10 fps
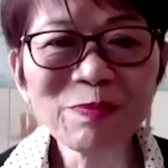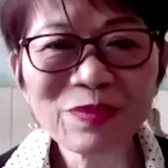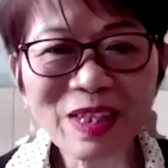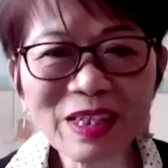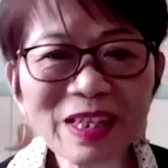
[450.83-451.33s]

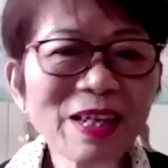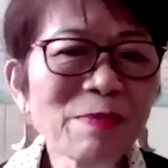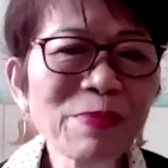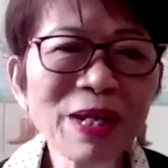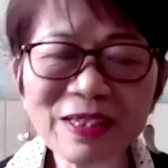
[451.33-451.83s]
They
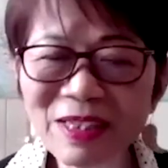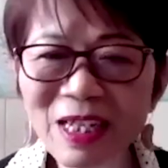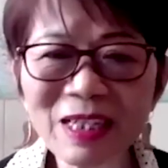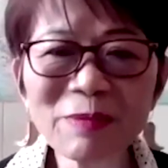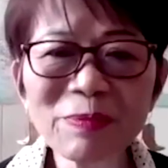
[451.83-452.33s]
can pass
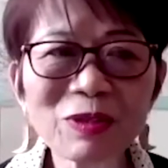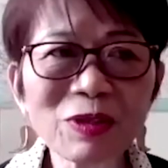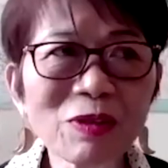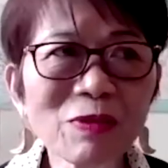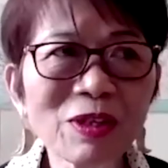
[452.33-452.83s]
any bill
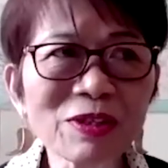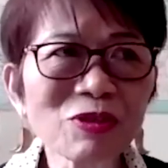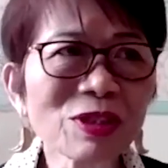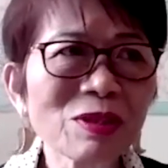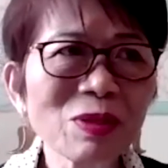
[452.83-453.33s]
they want.
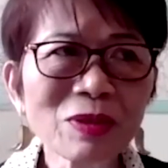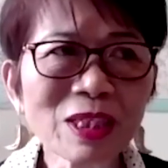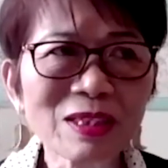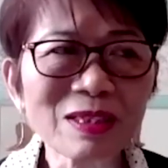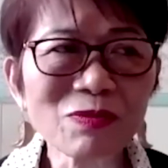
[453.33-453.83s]
Just look
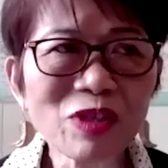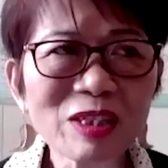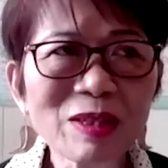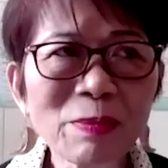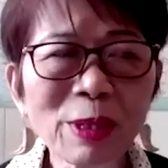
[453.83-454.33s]
at the
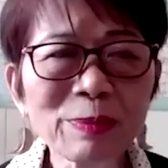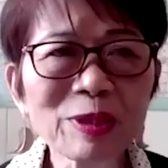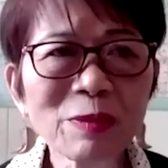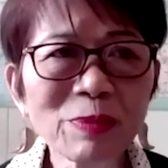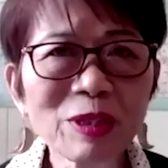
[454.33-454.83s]
recent
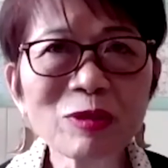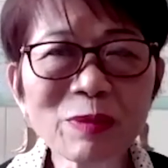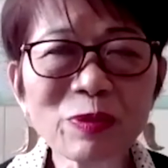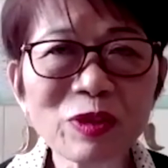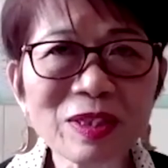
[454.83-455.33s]
property bill they
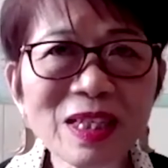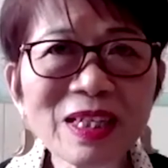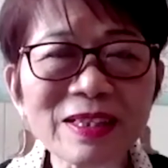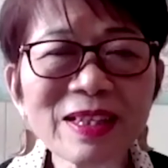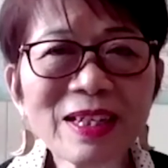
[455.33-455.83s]

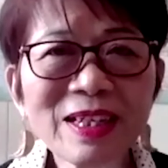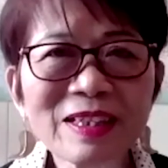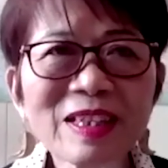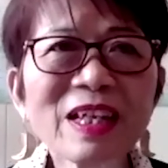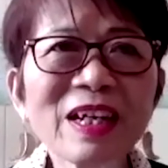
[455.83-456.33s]
present.
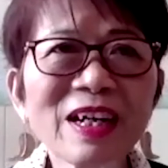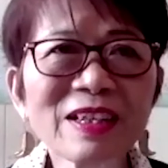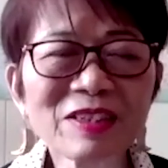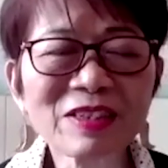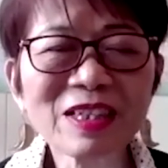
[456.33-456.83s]
They are
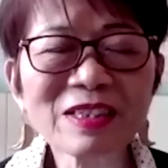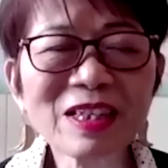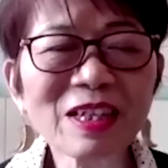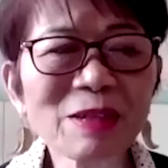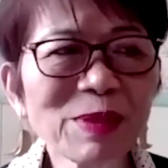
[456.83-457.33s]

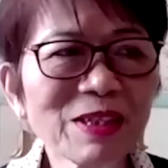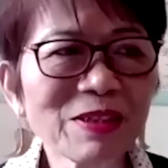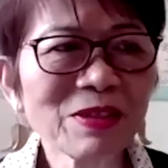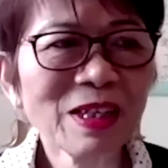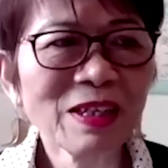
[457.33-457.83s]
discussing
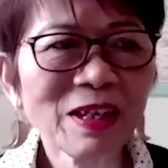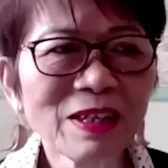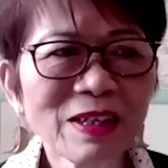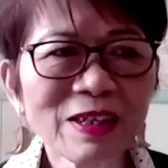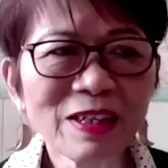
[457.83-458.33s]
about
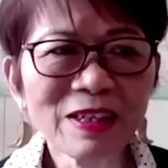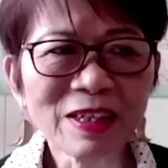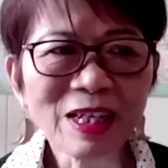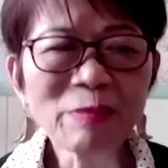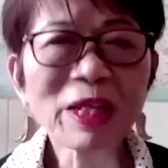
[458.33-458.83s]

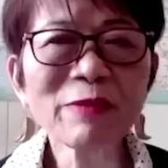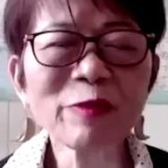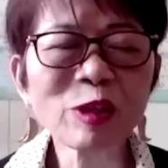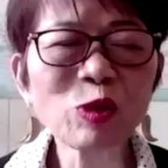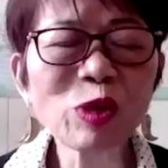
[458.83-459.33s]
coming up
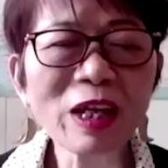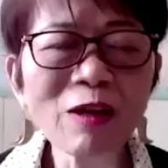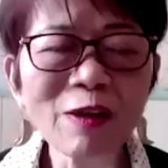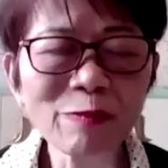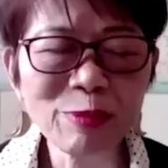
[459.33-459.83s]
with a cooling
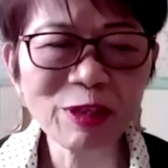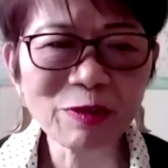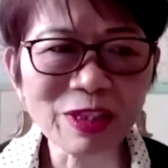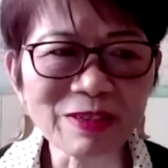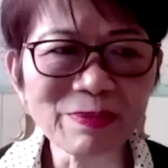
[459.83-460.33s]
off
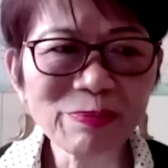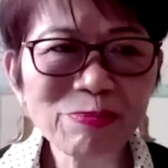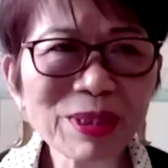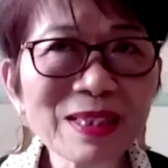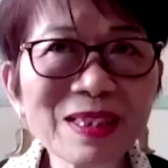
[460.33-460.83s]
period.
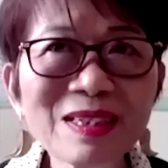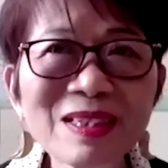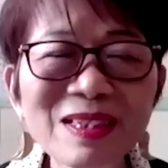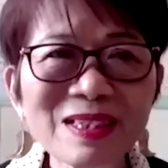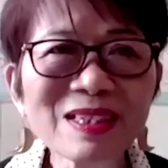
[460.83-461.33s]
But
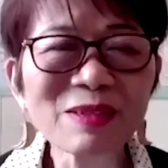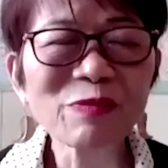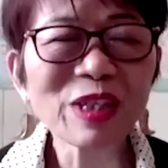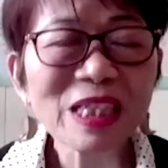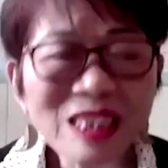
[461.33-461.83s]
this is a
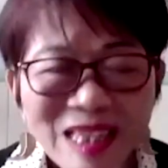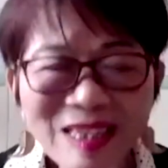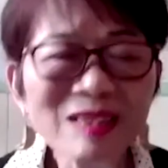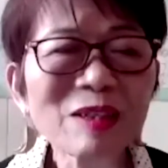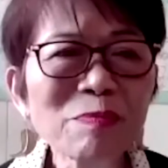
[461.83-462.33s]

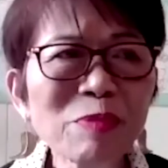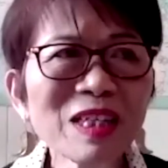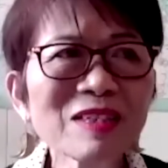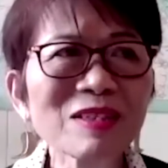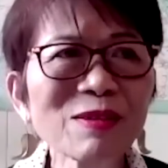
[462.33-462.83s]
ridiculous
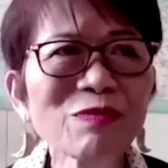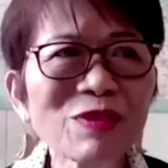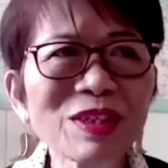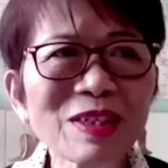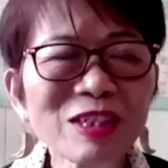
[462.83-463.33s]
piece of
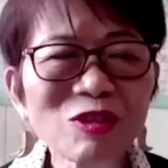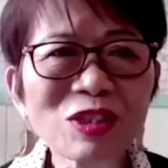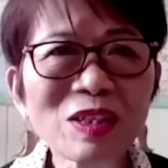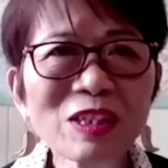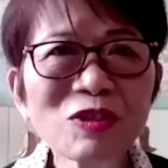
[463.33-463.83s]

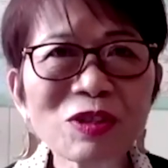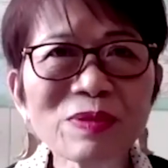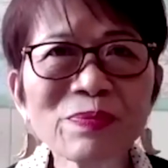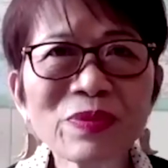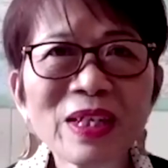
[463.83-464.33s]

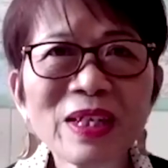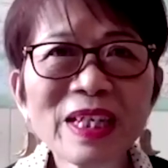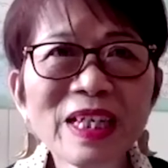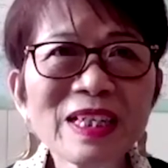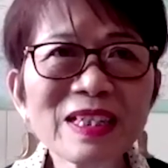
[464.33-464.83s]
legislation.
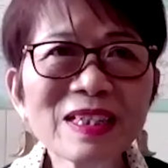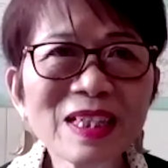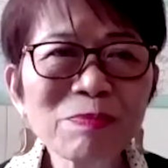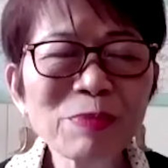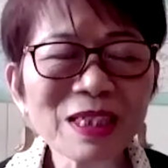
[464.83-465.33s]
In
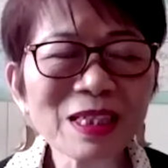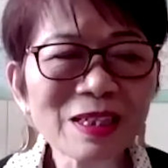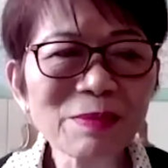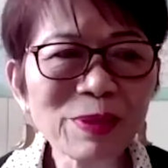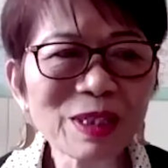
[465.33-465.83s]
that
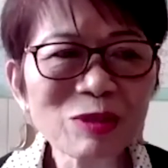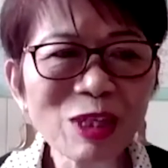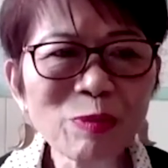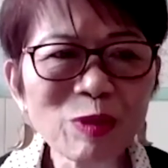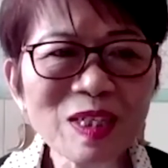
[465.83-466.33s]
particular bill
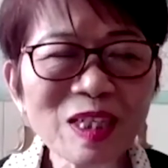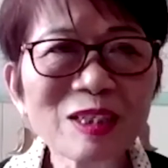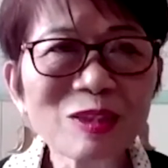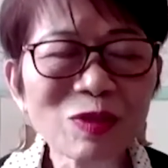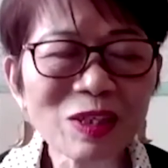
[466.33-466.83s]
they
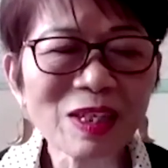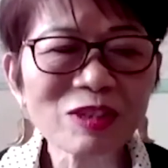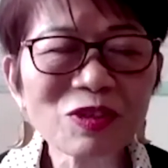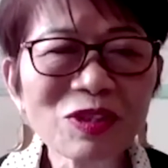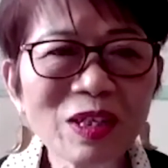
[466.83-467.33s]
presented to the
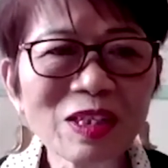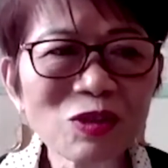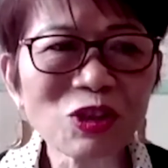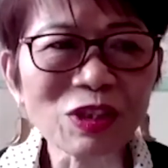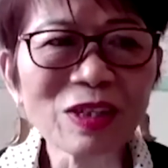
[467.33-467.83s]

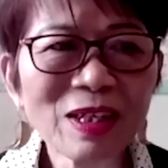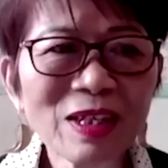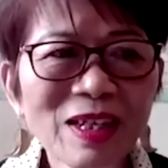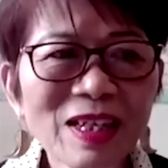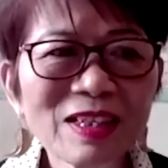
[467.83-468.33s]
legislature,
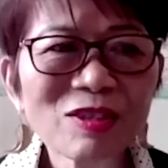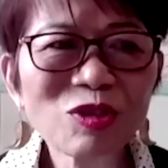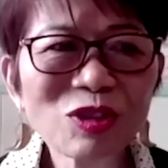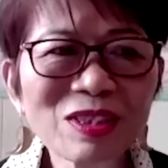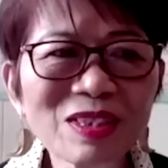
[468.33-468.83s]
it's
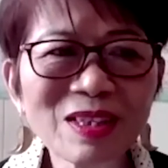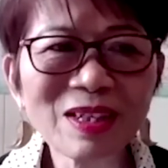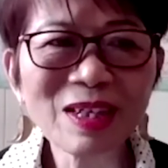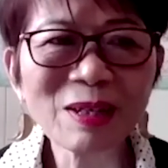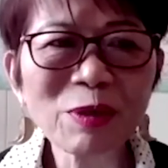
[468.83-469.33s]
just
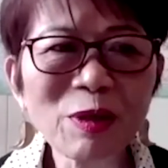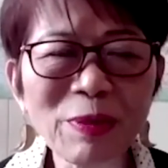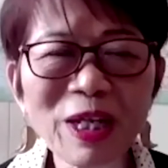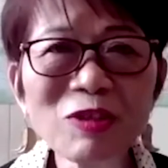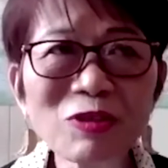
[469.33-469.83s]
a couple of
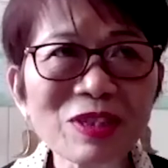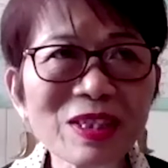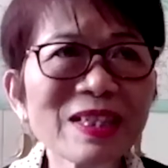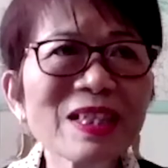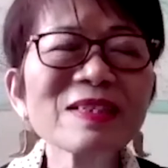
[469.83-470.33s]
pages
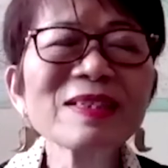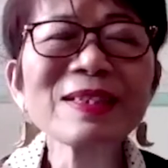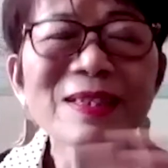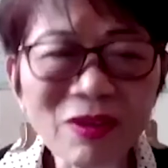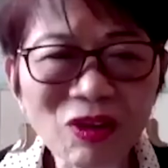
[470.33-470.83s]
and there's
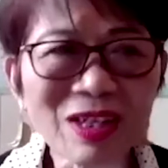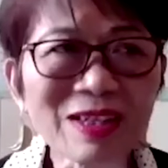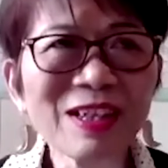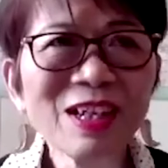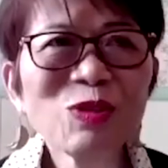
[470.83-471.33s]

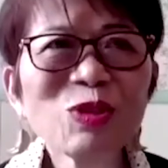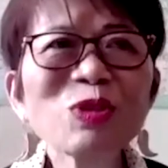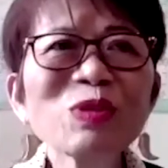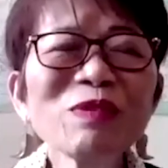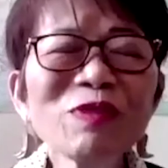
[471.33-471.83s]
nothing. You
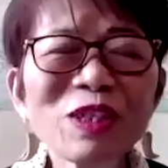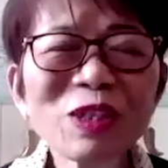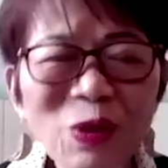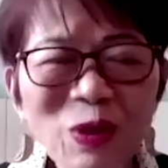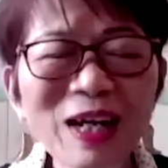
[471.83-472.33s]
don't even
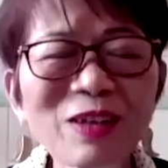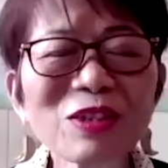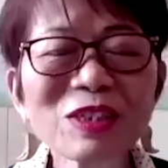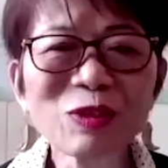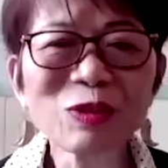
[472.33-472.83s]
know how
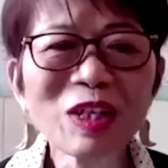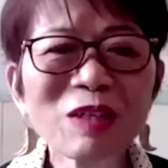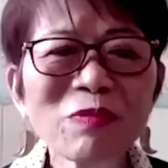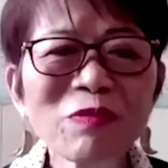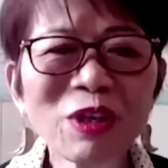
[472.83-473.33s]
long the
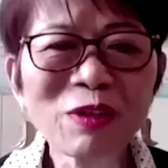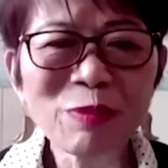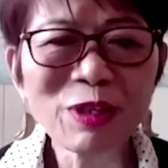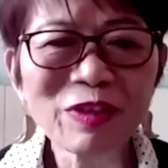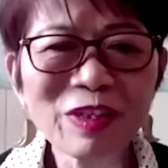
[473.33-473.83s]
cooling off
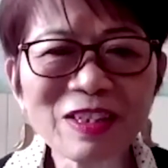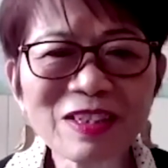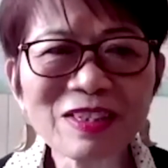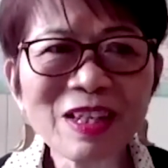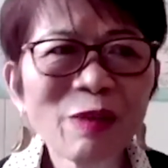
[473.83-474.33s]
period
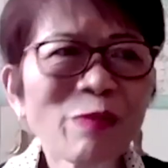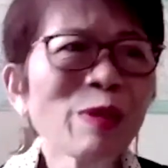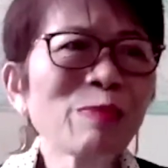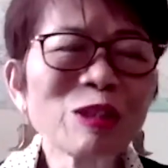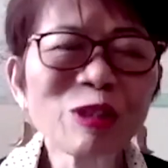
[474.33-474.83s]
is.
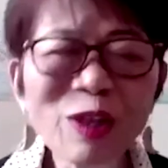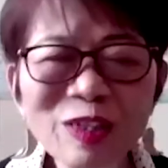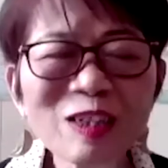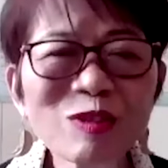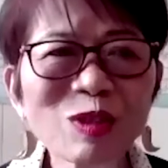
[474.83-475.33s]
We've been
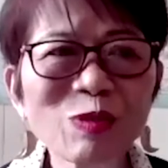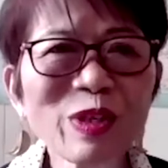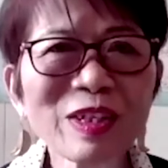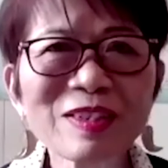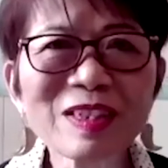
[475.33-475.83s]
talking to the
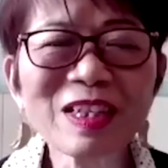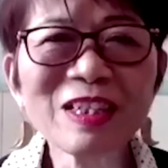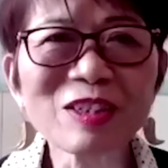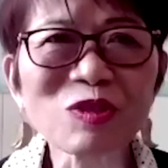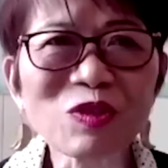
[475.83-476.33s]
real estate
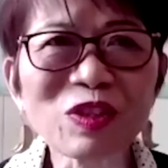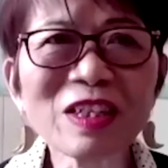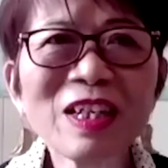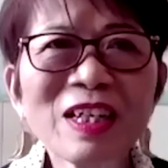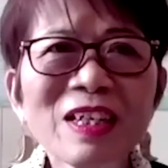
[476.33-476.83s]

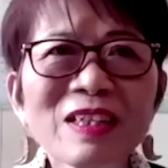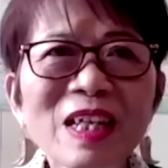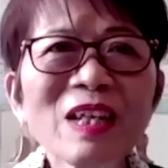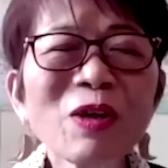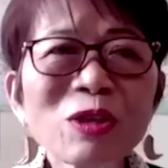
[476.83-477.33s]
industry.
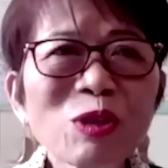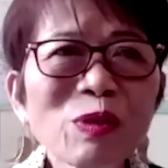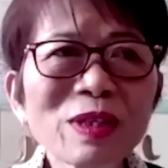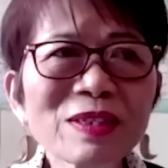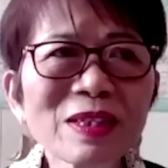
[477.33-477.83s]
They all
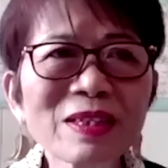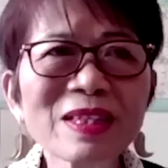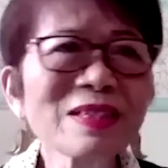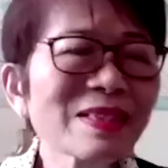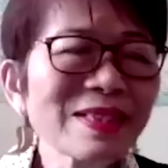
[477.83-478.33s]
told us that
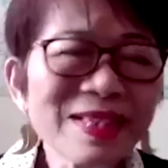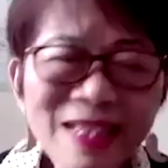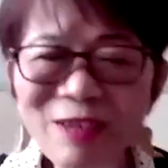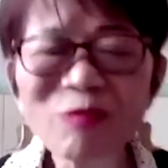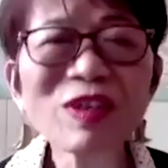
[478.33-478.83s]
there's
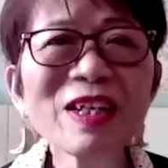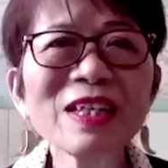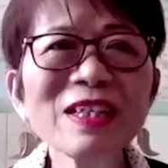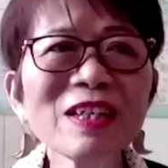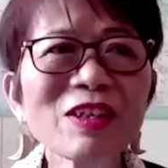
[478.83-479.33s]
never
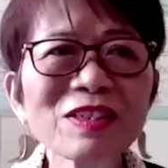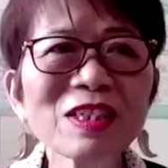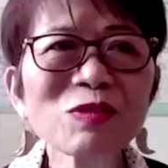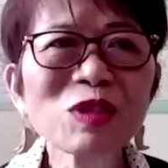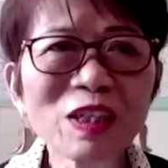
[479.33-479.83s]
any
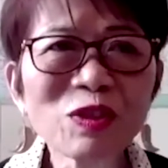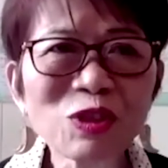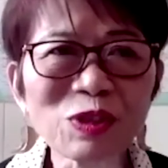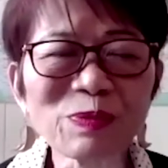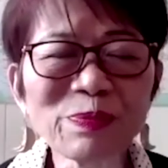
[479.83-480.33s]

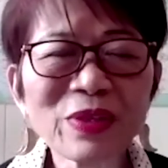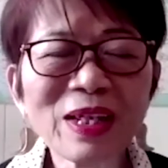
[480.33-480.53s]
consultation.